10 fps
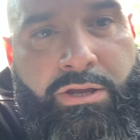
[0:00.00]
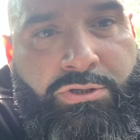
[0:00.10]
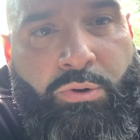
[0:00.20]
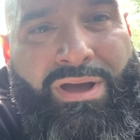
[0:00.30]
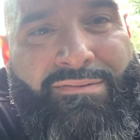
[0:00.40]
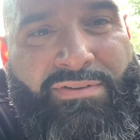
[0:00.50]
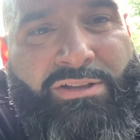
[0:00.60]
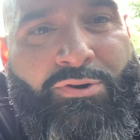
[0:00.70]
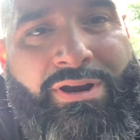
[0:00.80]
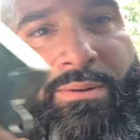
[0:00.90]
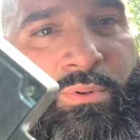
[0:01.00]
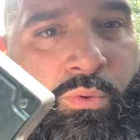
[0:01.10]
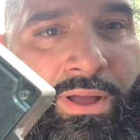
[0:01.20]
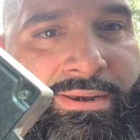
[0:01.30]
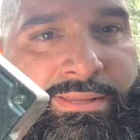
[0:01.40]
So we have victory number
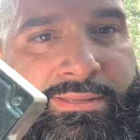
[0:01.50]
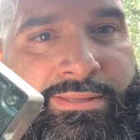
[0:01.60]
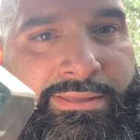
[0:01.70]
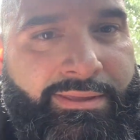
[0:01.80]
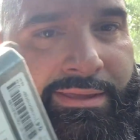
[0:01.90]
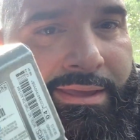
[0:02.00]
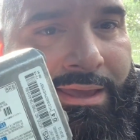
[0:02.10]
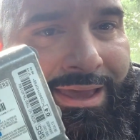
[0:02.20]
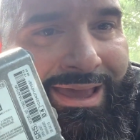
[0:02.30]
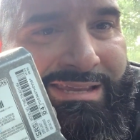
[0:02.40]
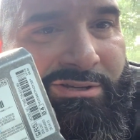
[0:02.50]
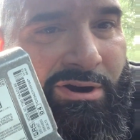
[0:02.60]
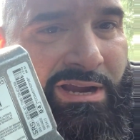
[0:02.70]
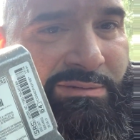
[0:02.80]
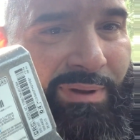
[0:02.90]
one. S
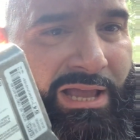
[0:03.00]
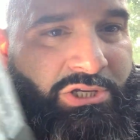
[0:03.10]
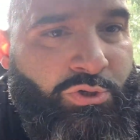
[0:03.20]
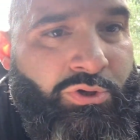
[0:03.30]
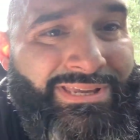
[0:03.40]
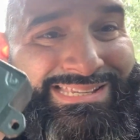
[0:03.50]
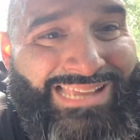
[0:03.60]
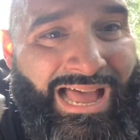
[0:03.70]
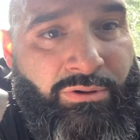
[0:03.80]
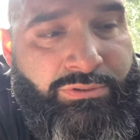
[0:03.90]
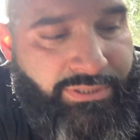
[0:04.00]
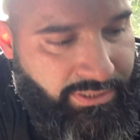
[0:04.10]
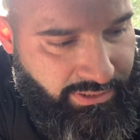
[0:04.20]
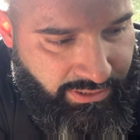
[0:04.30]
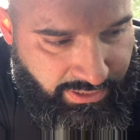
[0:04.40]
R S module is out.
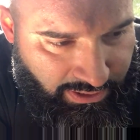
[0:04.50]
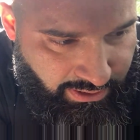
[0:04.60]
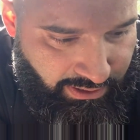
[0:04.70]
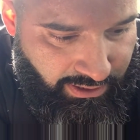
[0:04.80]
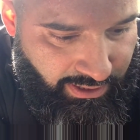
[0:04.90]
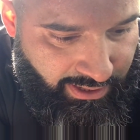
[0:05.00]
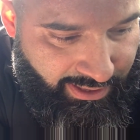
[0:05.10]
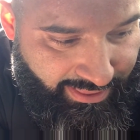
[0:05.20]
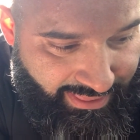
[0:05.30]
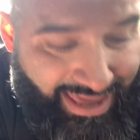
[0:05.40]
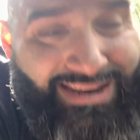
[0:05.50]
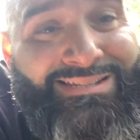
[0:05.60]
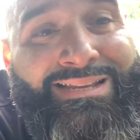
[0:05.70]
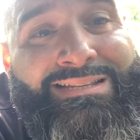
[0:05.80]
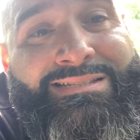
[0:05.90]
That is
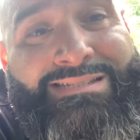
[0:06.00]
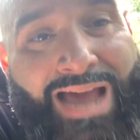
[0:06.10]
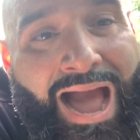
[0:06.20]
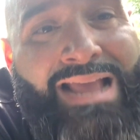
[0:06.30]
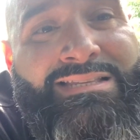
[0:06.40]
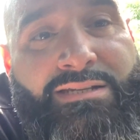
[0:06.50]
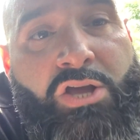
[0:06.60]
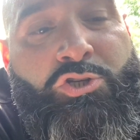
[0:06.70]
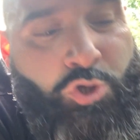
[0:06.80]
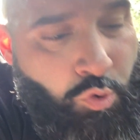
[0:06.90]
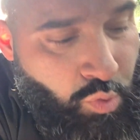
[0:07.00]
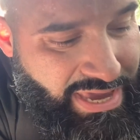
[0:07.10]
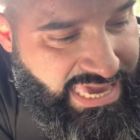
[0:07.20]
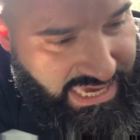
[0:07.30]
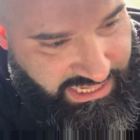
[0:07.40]
a tight
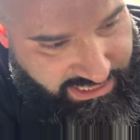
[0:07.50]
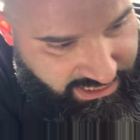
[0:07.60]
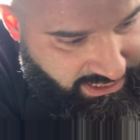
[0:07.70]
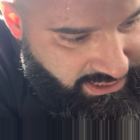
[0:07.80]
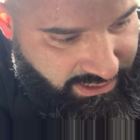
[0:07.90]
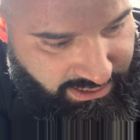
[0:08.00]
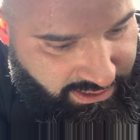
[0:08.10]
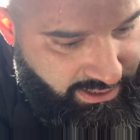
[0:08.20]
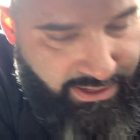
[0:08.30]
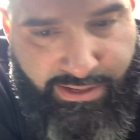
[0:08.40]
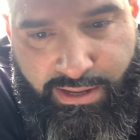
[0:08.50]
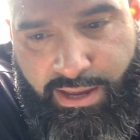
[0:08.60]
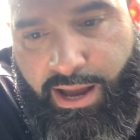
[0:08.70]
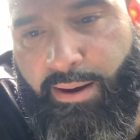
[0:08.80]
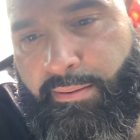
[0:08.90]
squeeze.
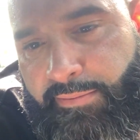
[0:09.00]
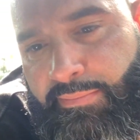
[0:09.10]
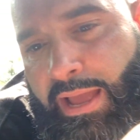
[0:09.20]
I mean,